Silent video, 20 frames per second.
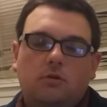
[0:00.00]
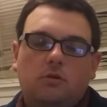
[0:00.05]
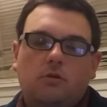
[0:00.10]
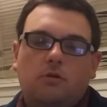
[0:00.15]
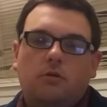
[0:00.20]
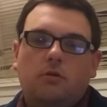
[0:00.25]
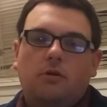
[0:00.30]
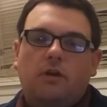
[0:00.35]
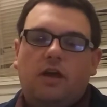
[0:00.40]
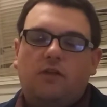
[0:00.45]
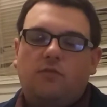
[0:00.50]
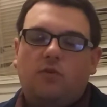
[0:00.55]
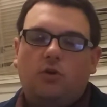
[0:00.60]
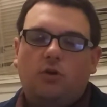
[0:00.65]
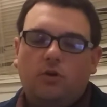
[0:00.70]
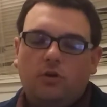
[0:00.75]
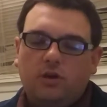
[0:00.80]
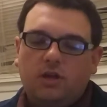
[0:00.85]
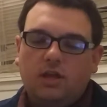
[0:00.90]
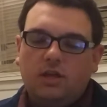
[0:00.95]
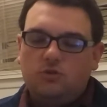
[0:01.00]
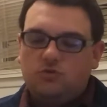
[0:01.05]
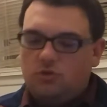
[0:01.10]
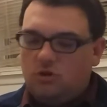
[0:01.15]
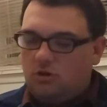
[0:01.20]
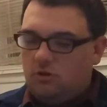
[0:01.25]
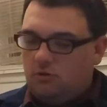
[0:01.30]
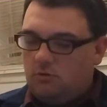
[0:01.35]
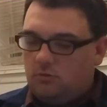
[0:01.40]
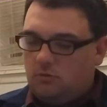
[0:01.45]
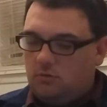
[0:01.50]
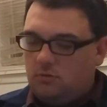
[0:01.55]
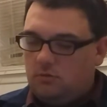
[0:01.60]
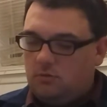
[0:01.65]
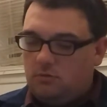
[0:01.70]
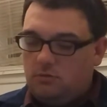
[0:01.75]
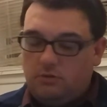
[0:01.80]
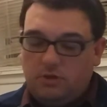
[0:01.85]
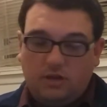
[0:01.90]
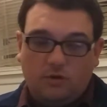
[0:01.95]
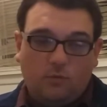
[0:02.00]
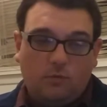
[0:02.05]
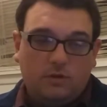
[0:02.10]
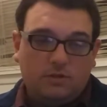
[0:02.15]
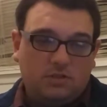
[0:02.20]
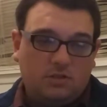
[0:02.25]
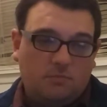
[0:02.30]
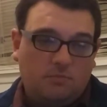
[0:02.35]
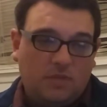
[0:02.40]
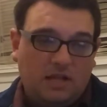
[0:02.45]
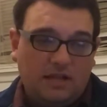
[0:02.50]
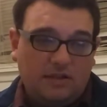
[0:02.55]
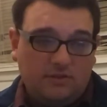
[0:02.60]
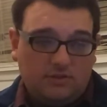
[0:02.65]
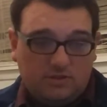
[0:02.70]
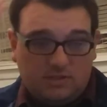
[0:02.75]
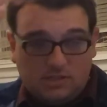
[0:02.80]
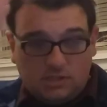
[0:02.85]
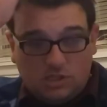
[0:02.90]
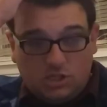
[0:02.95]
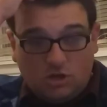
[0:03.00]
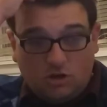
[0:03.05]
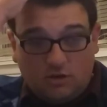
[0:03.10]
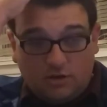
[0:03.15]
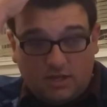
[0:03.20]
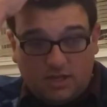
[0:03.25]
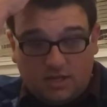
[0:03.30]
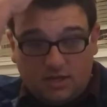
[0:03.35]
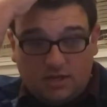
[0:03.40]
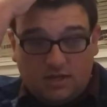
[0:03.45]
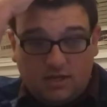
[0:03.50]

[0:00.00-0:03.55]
Have a hurricane drill like once a month so y'all can uh,